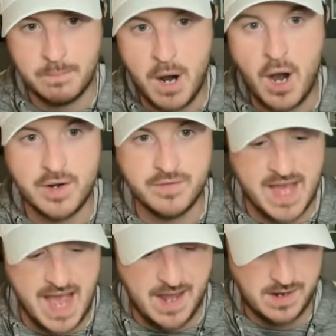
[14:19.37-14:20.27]
part of
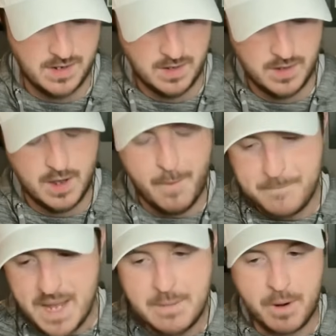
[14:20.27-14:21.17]
that. A
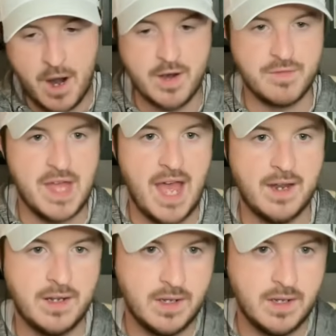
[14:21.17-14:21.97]
big part of that.